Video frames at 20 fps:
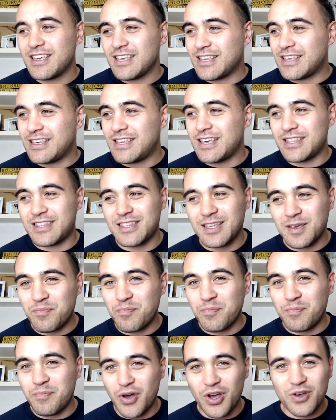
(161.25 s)
Get the
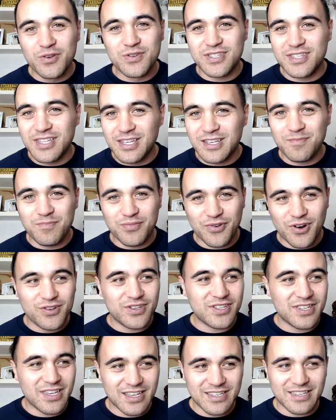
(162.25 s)
posting
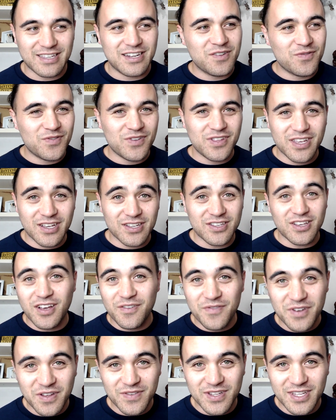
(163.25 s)
process and everything else.
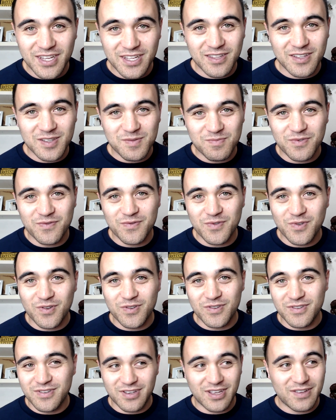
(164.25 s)
I've never done this
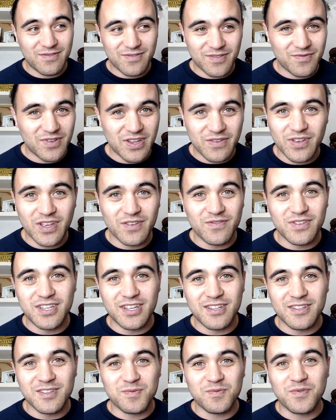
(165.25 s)
before. I've never ever
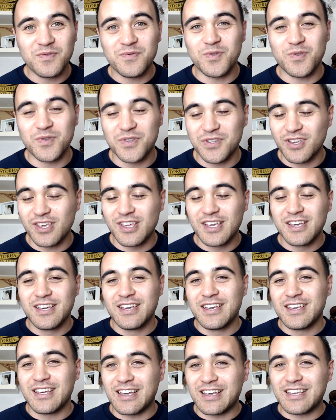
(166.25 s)
done this before. So
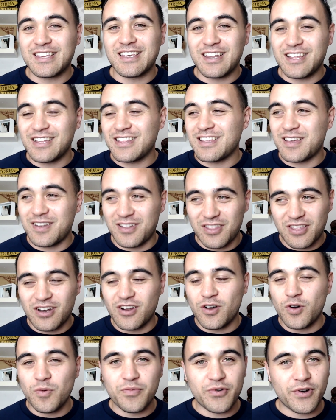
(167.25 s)
getting that
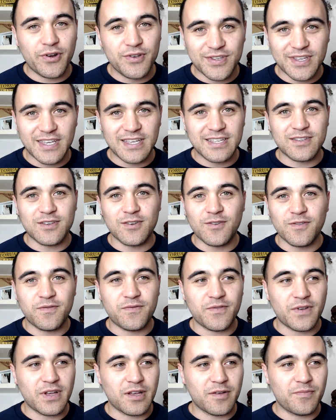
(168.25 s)
whole process
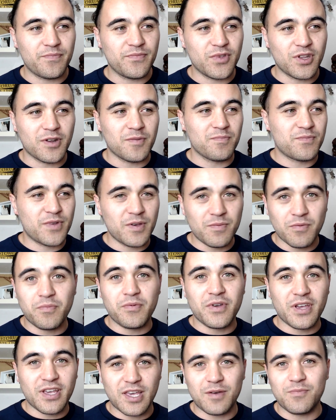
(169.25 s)
of people
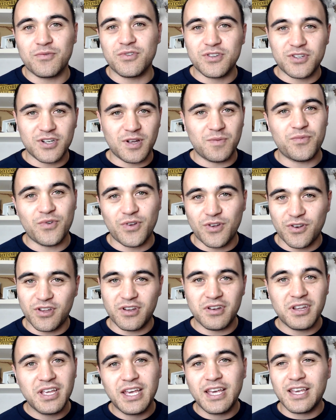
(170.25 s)
being able to jump on
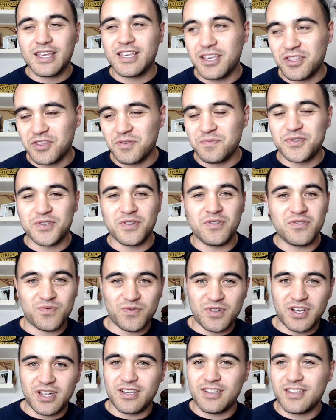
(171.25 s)
and get themselves
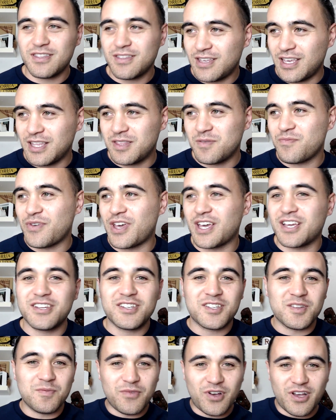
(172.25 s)
one, get them
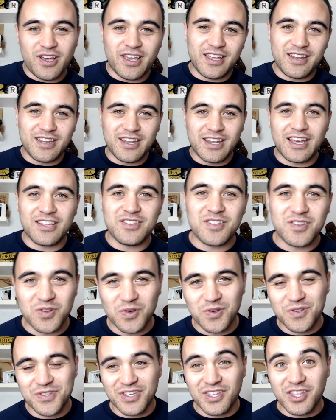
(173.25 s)
packaged at my end and out the
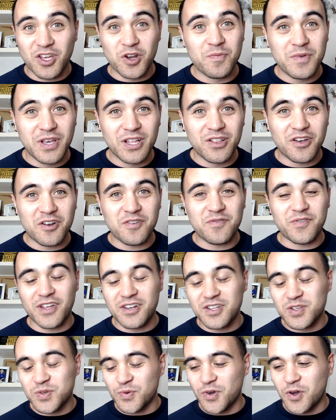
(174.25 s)
door. So that'll be a lot of
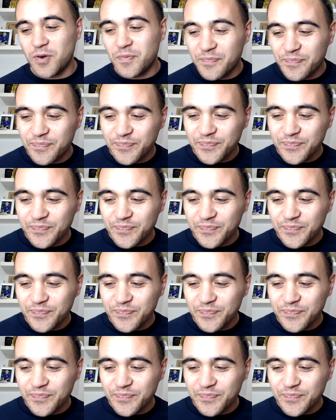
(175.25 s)
fun as well.